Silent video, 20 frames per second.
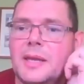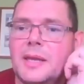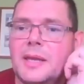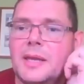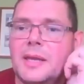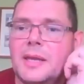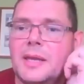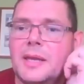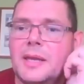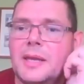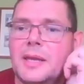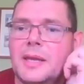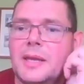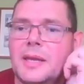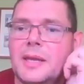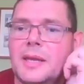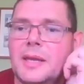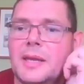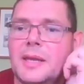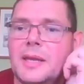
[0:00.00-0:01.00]
so once a
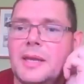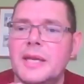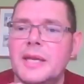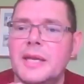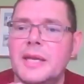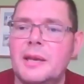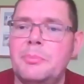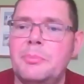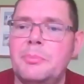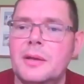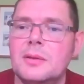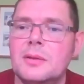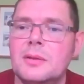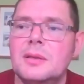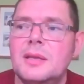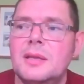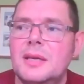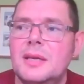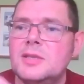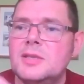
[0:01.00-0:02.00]
month I get a bill,
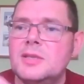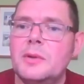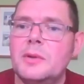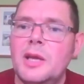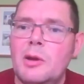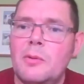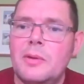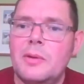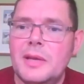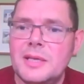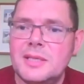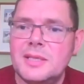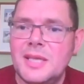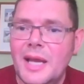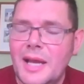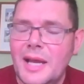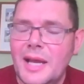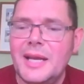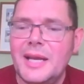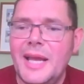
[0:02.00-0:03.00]
so I know
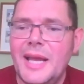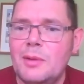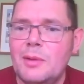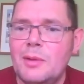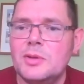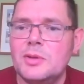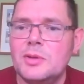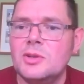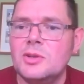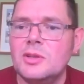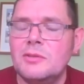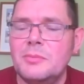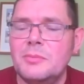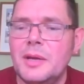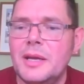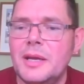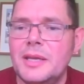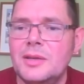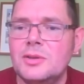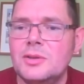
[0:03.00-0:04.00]
exactly how much all of
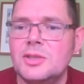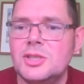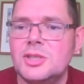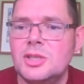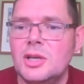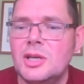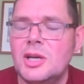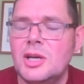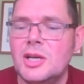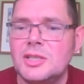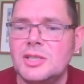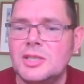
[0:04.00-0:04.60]
my young stock costs.